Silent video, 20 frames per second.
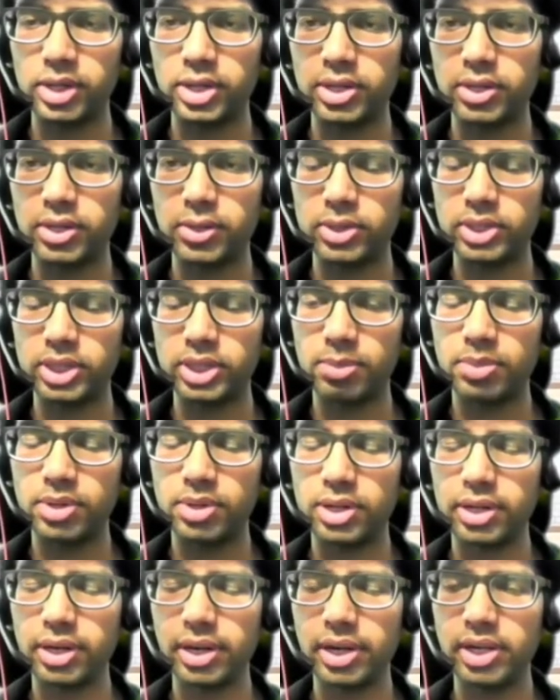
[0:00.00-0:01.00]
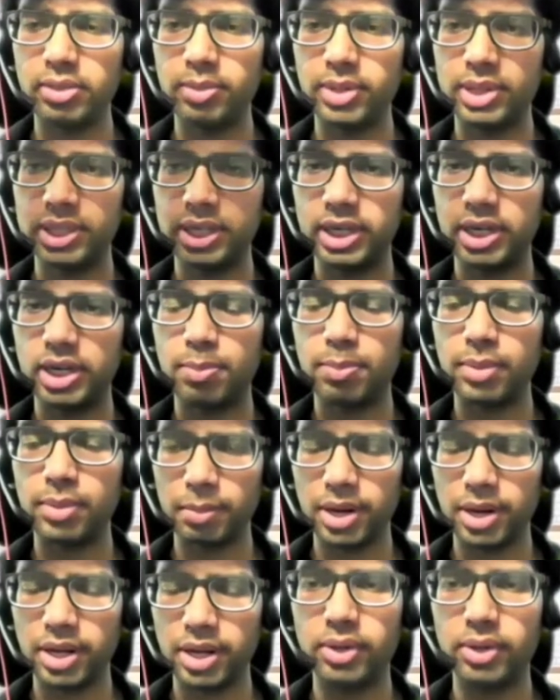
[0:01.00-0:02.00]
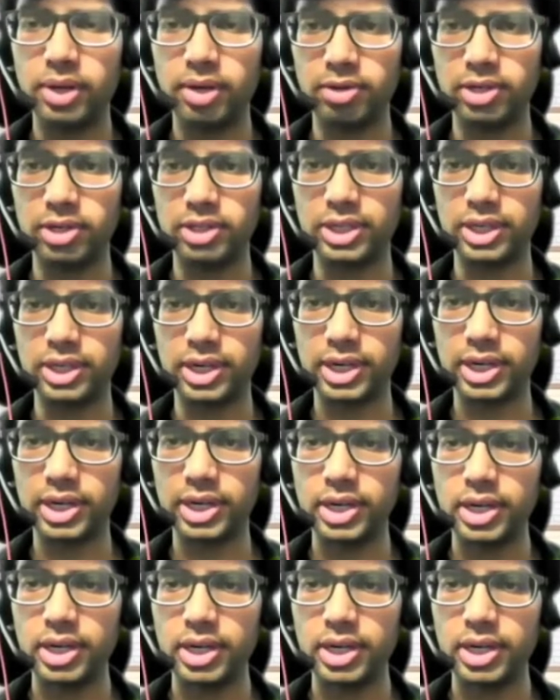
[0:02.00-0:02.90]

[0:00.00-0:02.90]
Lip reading: UC Berkeley is basically a public university,